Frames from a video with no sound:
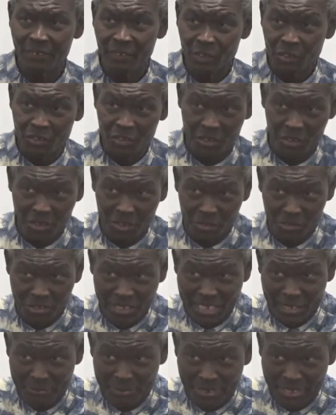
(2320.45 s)
You
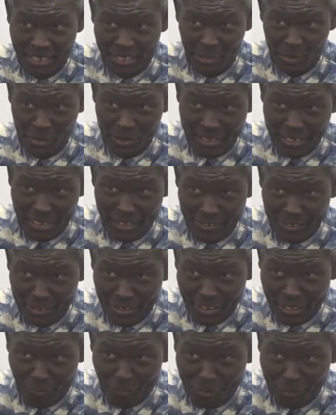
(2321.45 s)
hear me now? You
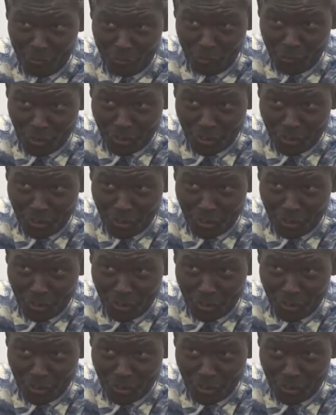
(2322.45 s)
hear what we